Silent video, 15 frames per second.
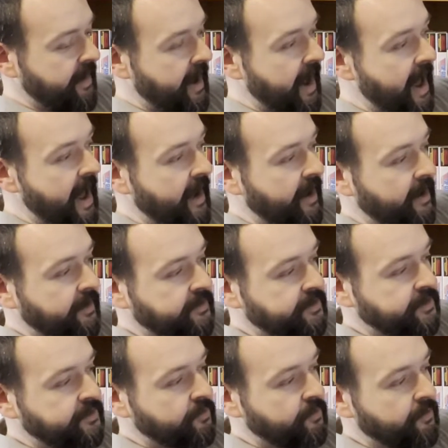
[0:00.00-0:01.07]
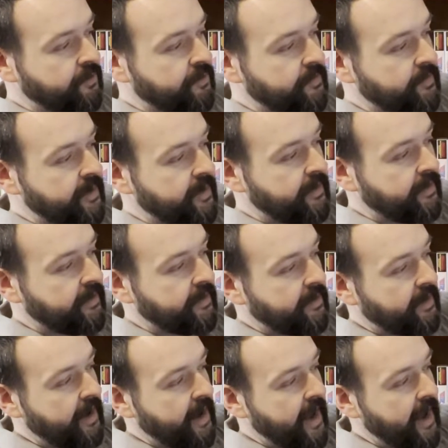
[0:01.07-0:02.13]
Ion Storm,
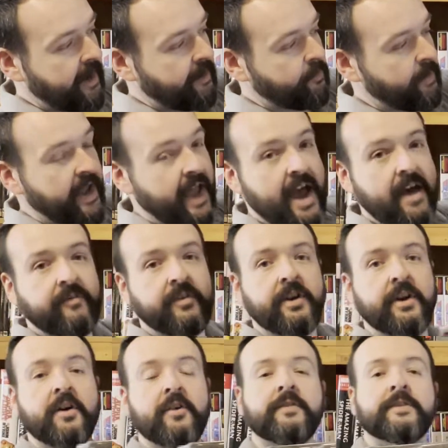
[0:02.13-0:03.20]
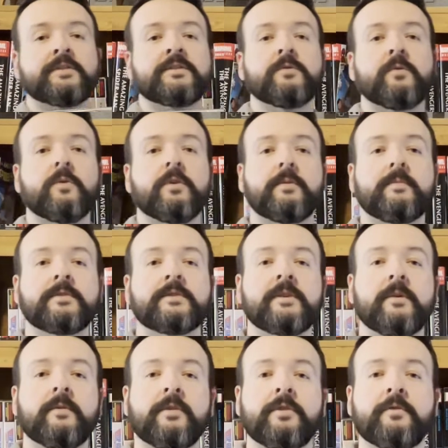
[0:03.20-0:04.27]
and we have Nova Storm.
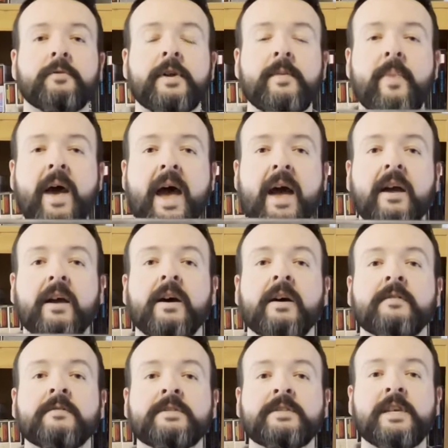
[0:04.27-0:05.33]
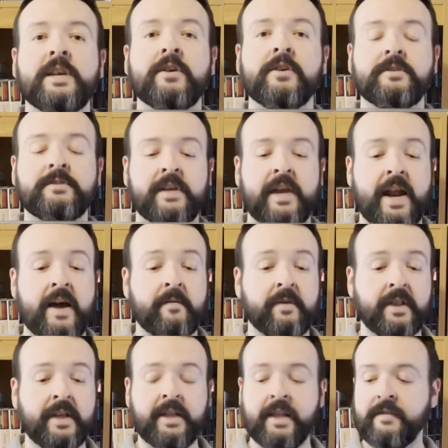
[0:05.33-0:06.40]
So a 3-pack of Seekers, and I
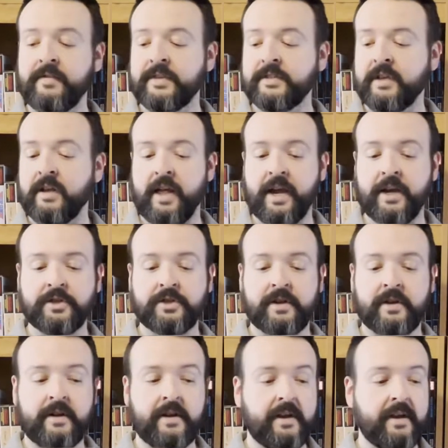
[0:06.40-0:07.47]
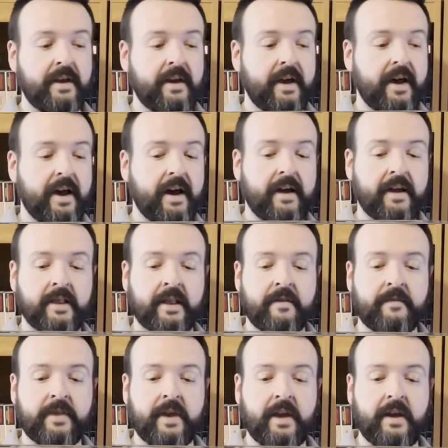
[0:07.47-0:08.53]
really love this collection. I
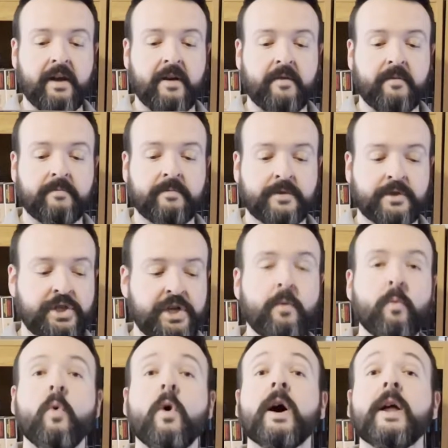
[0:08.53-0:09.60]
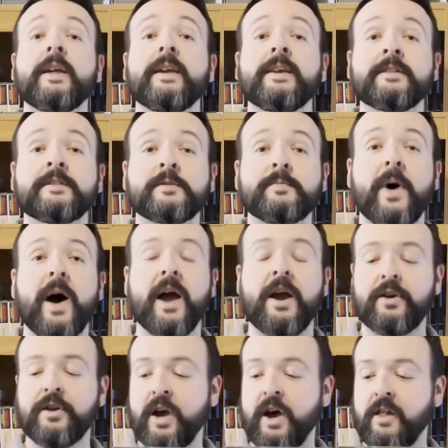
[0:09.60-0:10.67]
love the G1
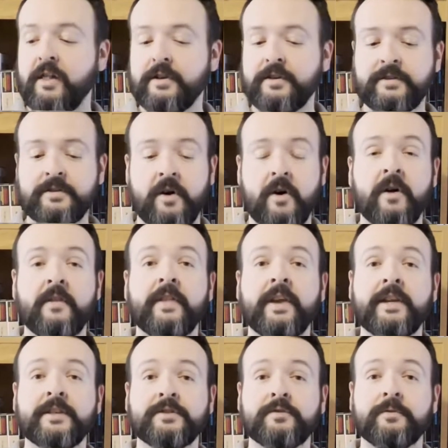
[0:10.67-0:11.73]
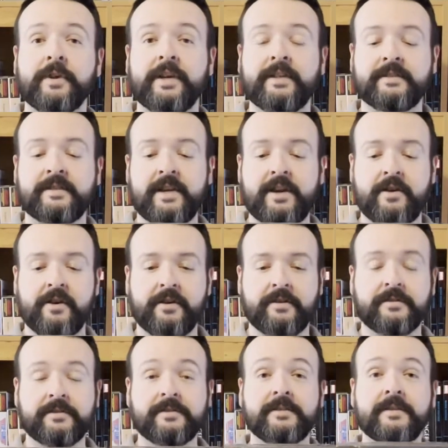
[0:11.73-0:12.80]
inspired colors on these three Seekers.